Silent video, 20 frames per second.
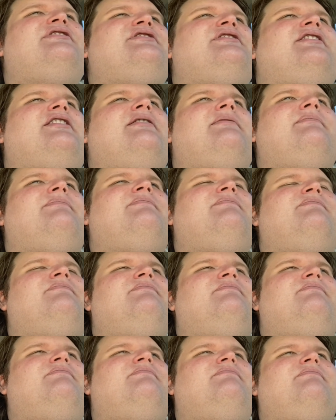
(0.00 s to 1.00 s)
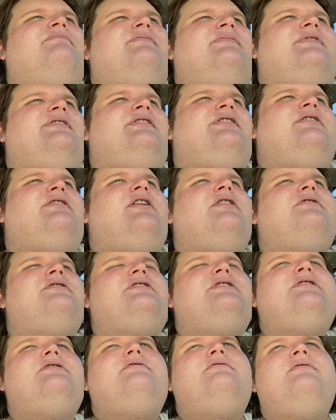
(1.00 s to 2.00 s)
job you go
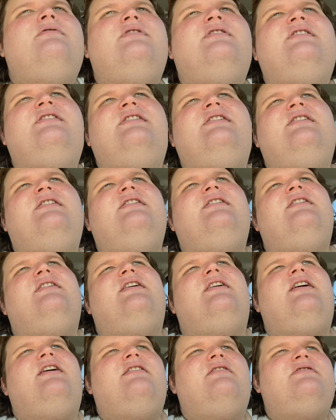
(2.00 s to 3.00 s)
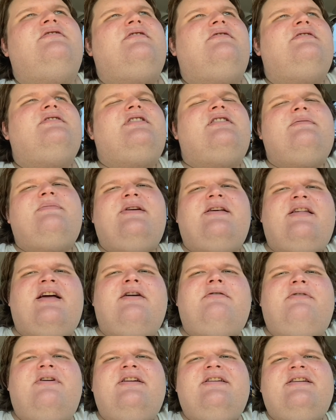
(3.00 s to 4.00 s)
to. There's always going to be
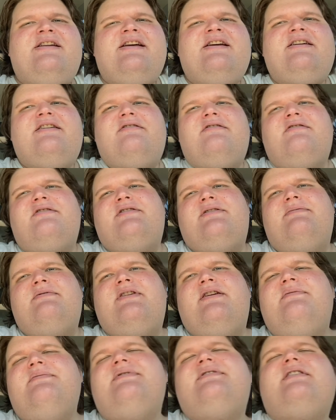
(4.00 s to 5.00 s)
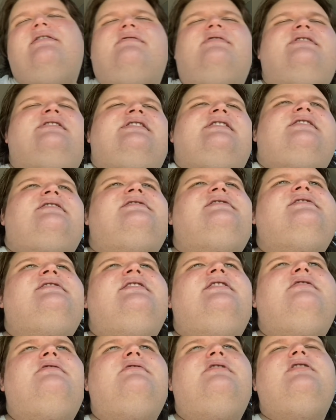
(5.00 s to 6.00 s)
that one dick, or sometimes several dicks
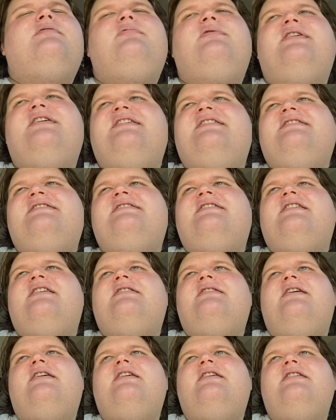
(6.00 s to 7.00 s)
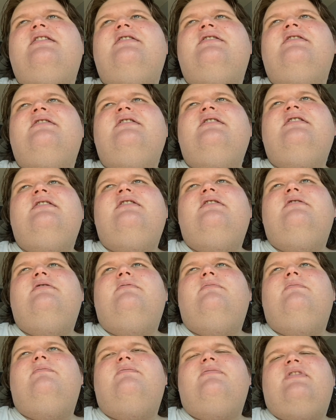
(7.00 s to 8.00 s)
in a workplace that
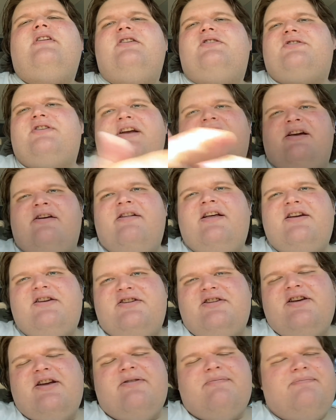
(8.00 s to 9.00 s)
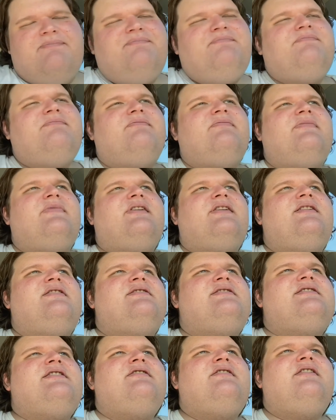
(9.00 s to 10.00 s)
treat you like shit.
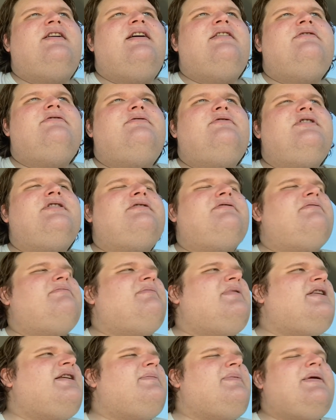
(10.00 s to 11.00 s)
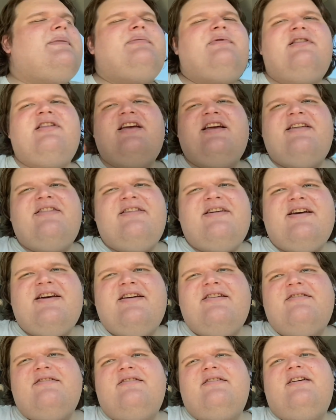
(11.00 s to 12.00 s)
And so I've worked with many people like
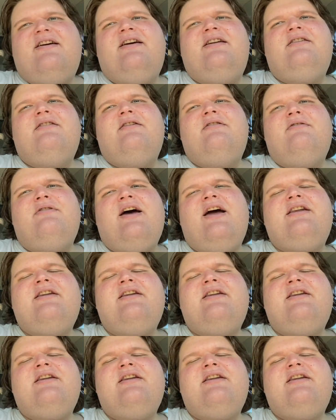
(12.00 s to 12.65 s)
that. I